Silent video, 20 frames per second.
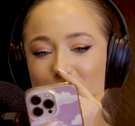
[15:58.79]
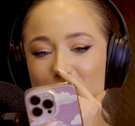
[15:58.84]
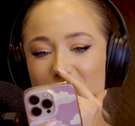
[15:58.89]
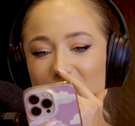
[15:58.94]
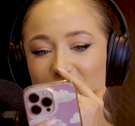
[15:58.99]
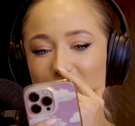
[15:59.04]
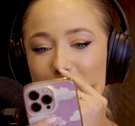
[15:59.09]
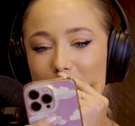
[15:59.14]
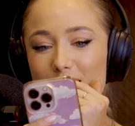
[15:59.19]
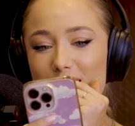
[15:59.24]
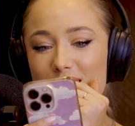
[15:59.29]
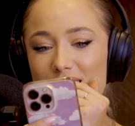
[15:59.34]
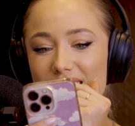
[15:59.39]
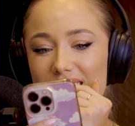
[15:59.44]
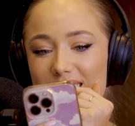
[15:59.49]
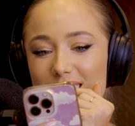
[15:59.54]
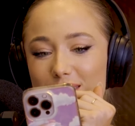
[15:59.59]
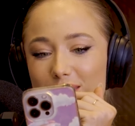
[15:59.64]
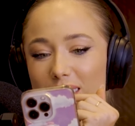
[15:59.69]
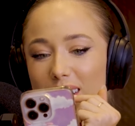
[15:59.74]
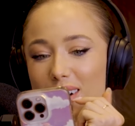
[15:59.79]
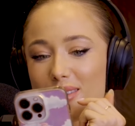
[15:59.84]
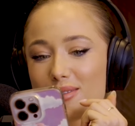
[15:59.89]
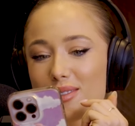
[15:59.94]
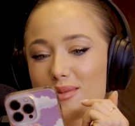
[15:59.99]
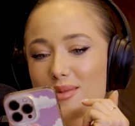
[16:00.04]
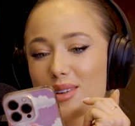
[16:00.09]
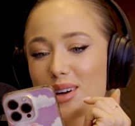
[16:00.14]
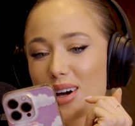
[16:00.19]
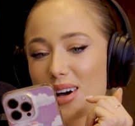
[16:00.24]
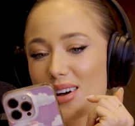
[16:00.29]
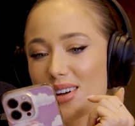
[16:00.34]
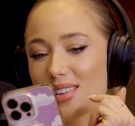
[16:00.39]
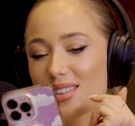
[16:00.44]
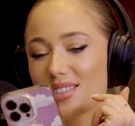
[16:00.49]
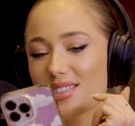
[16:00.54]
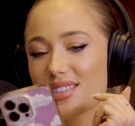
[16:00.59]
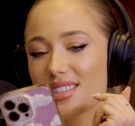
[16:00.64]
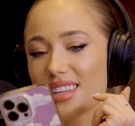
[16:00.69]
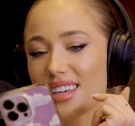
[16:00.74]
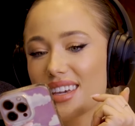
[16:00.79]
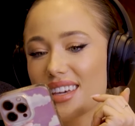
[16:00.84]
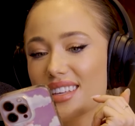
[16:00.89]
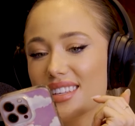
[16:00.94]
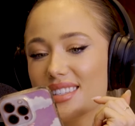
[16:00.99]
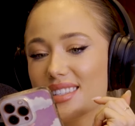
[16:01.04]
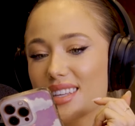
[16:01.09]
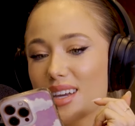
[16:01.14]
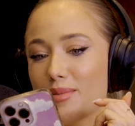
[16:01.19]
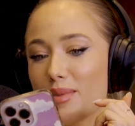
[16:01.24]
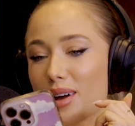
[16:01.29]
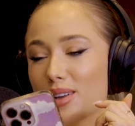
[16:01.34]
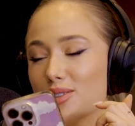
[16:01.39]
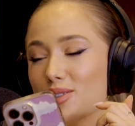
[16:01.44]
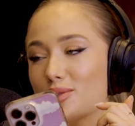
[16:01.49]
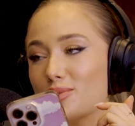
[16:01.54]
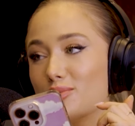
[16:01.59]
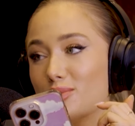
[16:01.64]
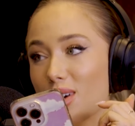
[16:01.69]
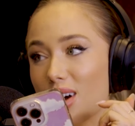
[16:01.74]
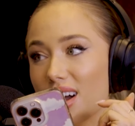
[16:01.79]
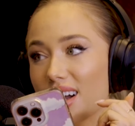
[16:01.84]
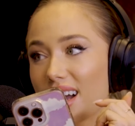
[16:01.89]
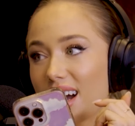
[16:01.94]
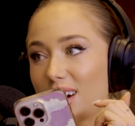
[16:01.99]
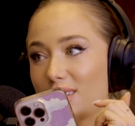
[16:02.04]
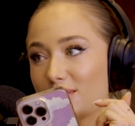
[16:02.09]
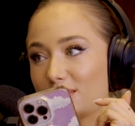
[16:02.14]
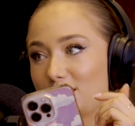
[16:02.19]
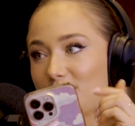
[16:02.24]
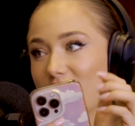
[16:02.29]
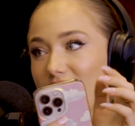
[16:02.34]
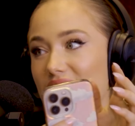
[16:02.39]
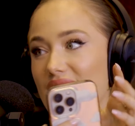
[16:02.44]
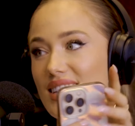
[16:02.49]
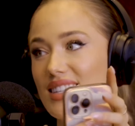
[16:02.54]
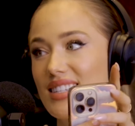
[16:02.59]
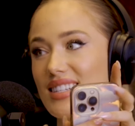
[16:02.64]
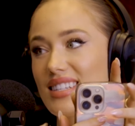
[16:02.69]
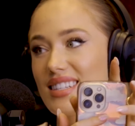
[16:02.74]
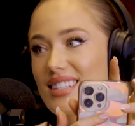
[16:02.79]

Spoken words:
one of the questions we have from girls is about your workout routine.